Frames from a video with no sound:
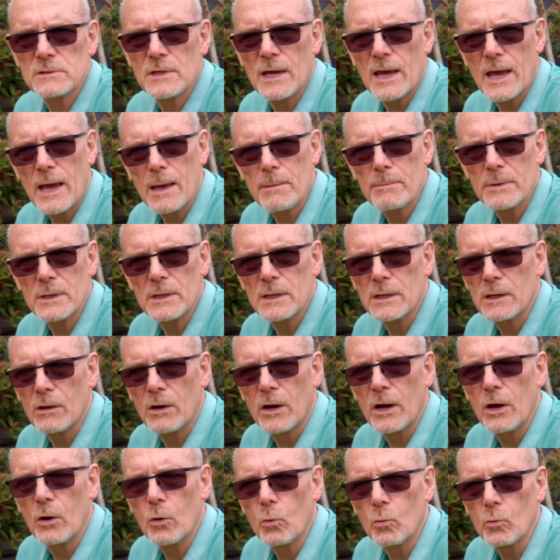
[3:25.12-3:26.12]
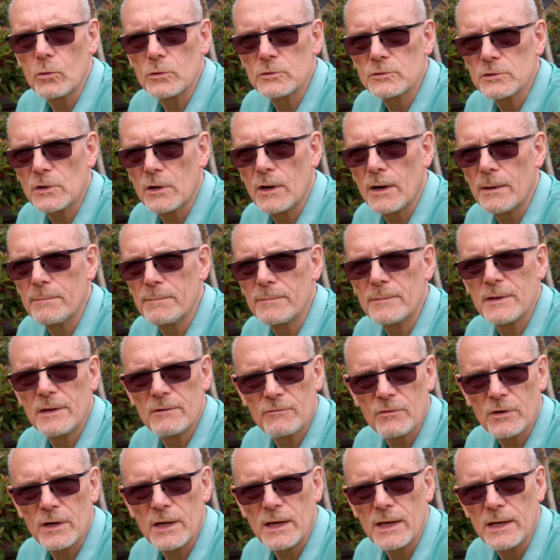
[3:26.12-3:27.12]
ambient light all the time
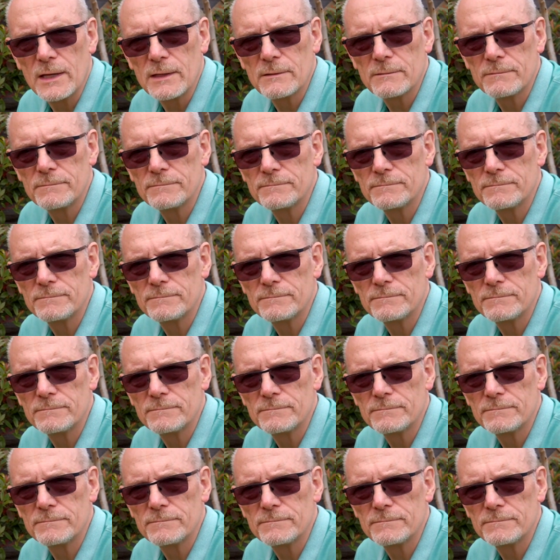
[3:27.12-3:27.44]
if I can,